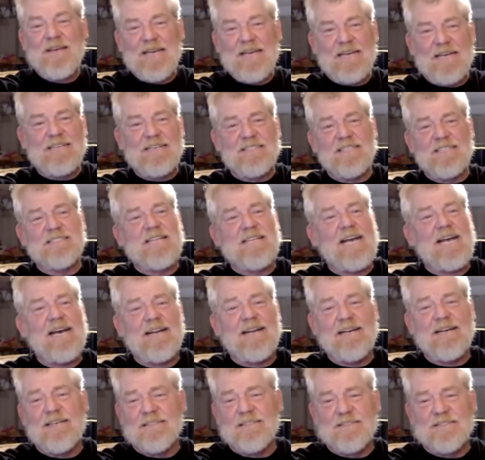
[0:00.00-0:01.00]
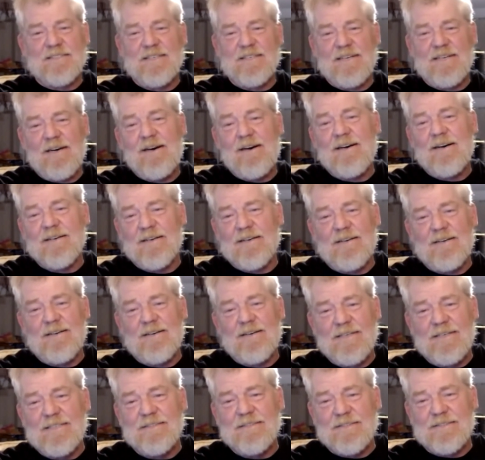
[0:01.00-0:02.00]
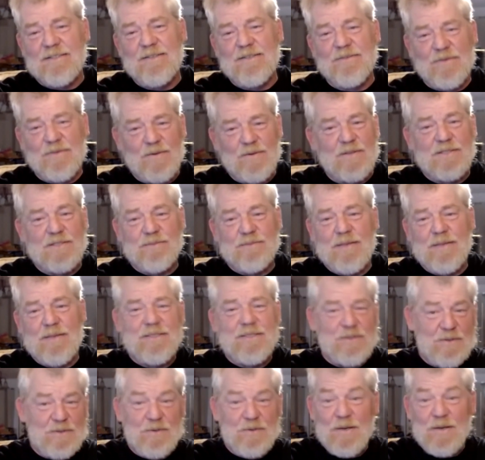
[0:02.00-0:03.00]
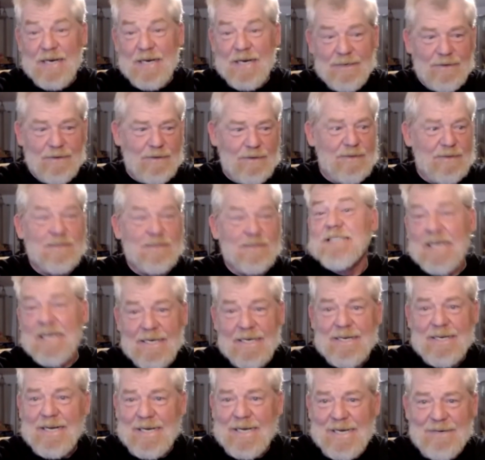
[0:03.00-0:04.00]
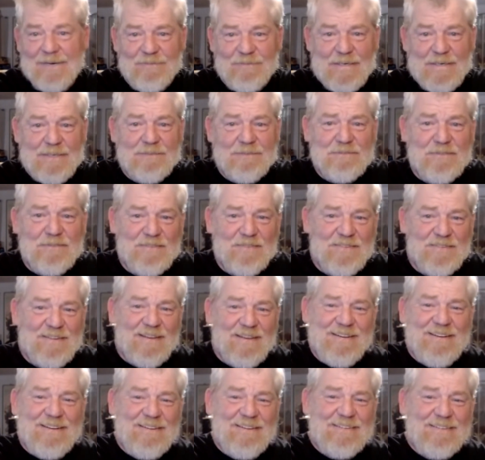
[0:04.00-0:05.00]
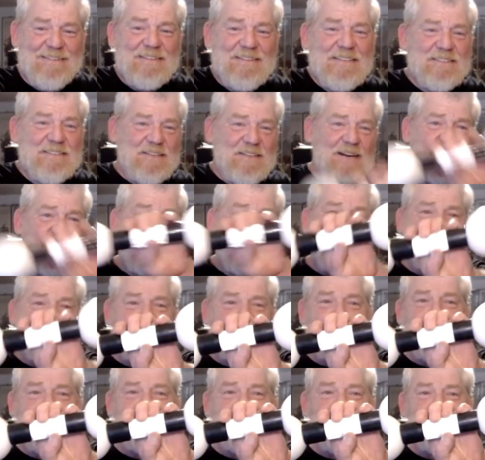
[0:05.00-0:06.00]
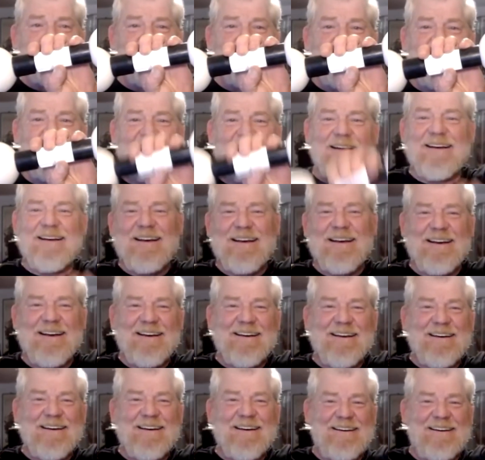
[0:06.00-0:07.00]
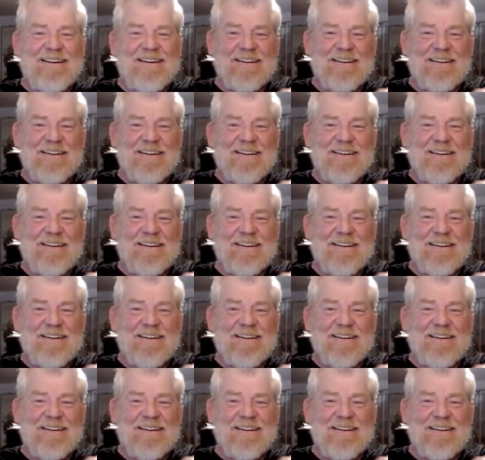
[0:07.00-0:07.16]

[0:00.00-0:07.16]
It just had Elsa and Anna on it. So of course my two granddaughters had to have it. So I got two of them.